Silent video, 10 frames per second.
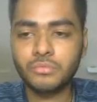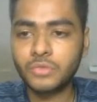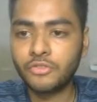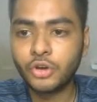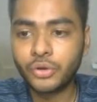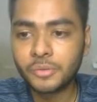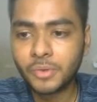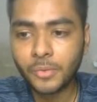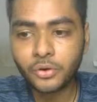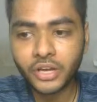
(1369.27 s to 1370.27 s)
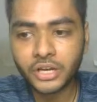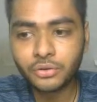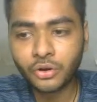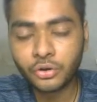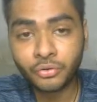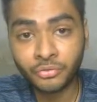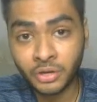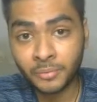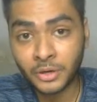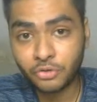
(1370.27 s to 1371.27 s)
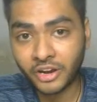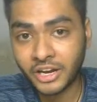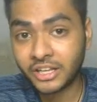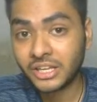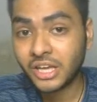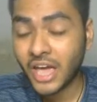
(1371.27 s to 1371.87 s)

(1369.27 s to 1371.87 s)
If you are doing bug bounty and you are not able to find any